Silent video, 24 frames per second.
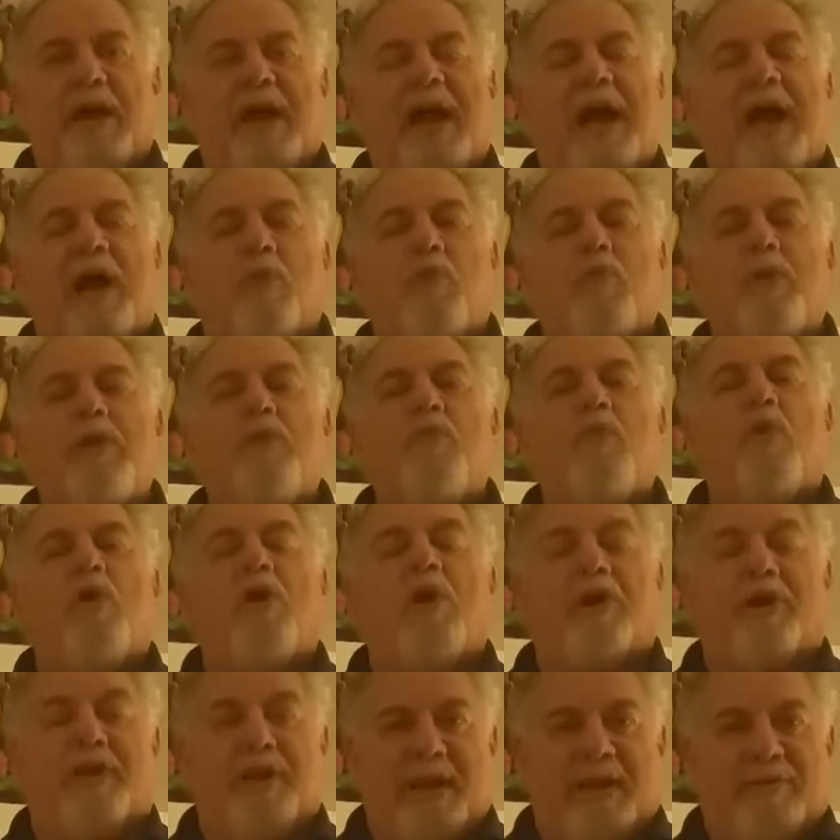how we
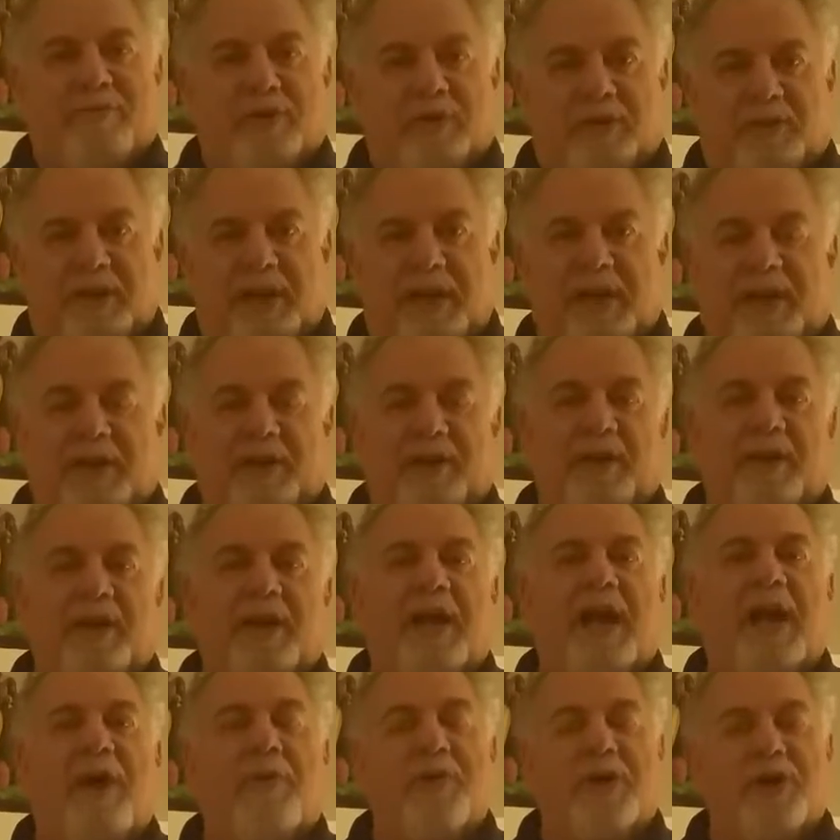work every day,
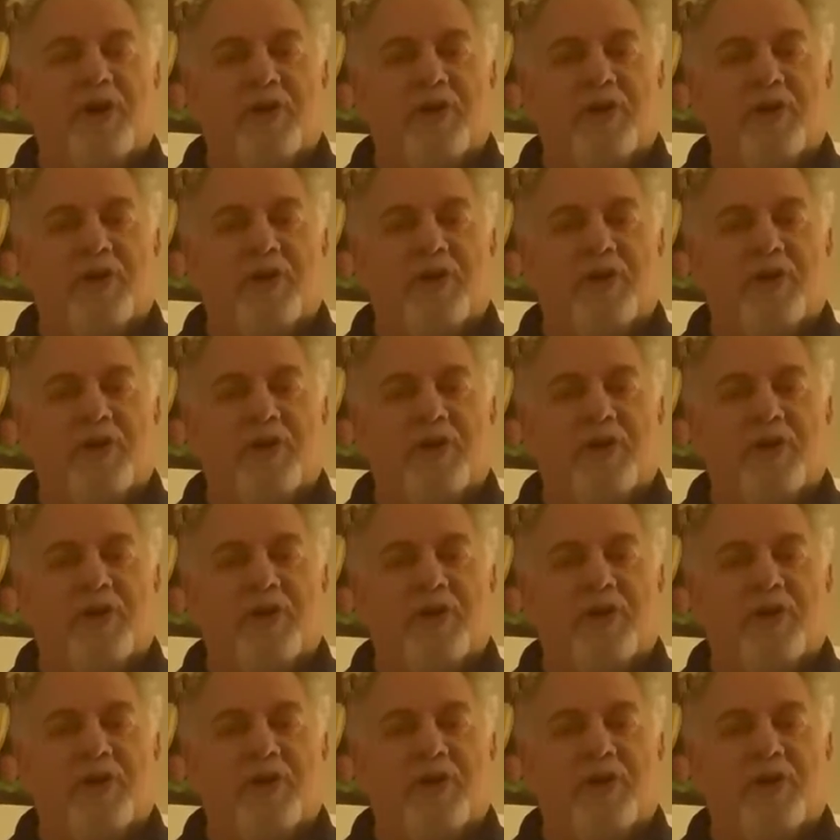how we